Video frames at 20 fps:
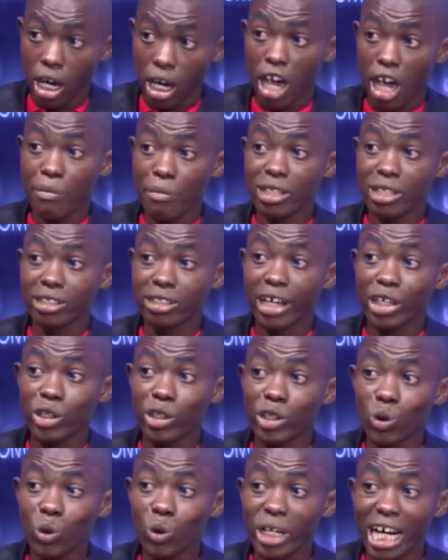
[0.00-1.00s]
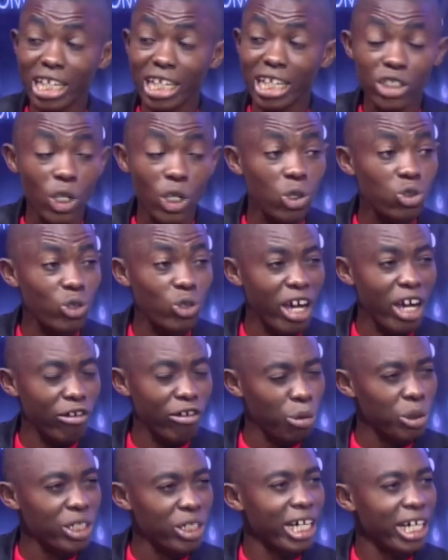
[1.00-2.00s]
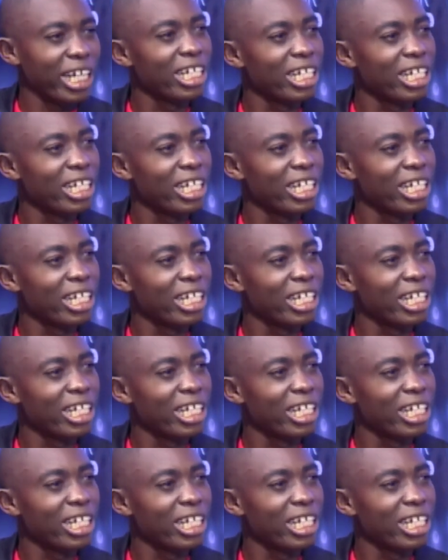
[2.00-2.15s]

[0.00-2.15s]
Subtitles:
It means that you can talk to everybody, you can